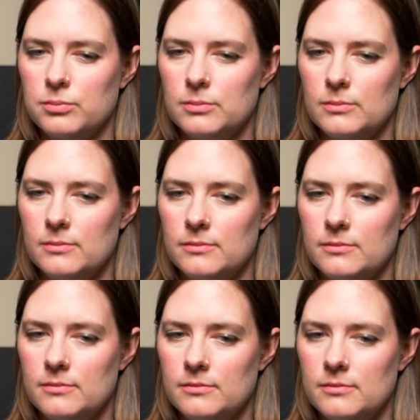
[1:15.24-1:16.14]

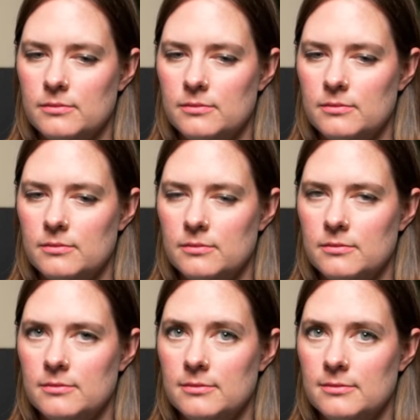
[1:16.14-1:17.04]

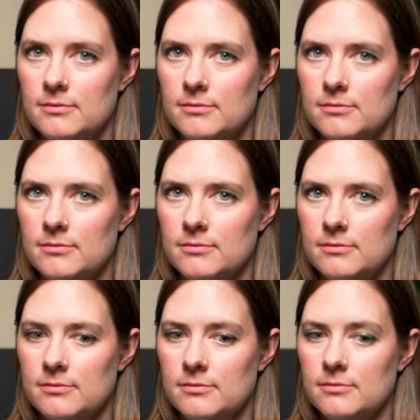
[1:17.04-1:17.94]

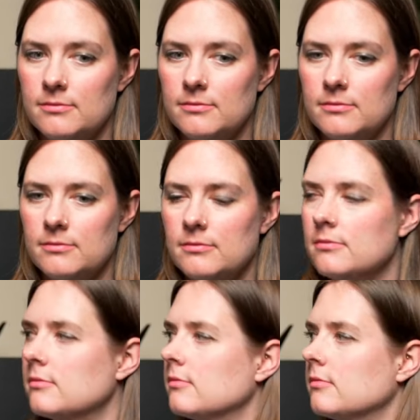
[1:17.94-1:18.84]

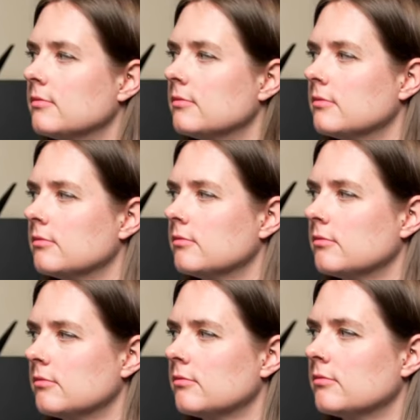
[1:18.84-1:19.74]

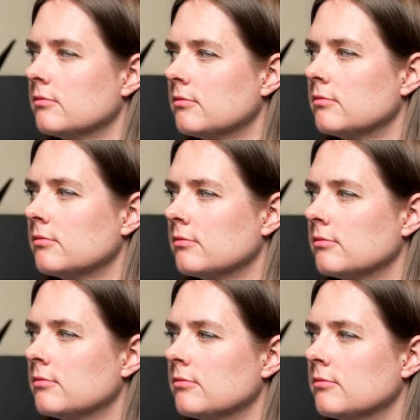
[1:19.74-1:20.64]

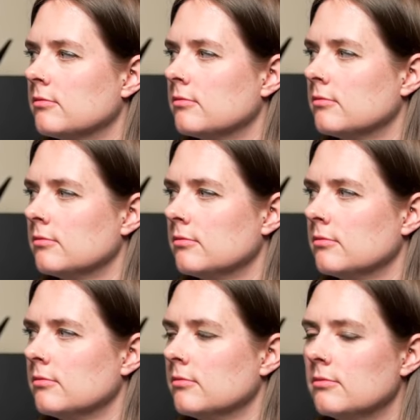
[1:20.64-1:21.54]

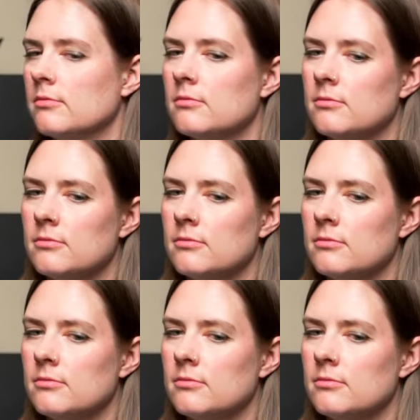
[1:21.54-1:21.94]
No words are spoken by the person on screen.